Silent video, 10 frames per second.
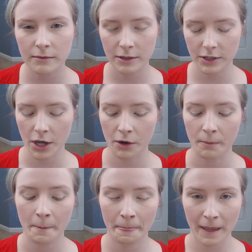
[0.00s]
So
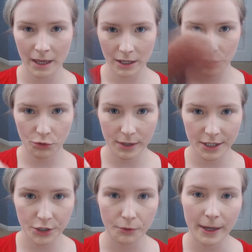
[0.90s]
you can
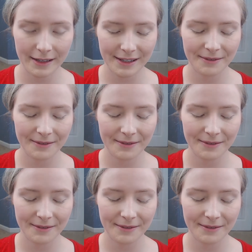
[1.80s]
do it.